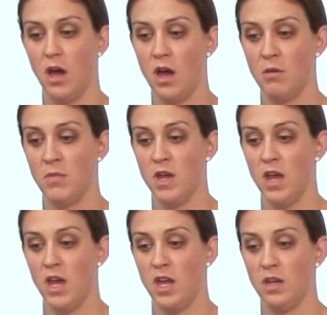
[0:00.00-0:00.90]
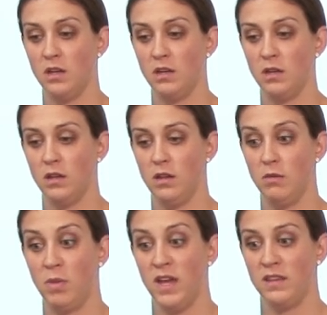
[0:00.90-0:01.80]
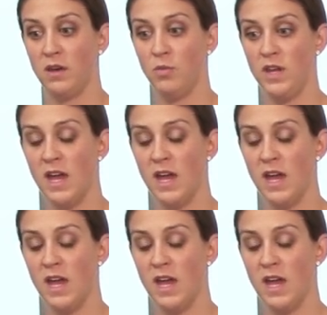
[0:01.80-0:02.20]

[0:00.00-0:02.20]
And the bike that we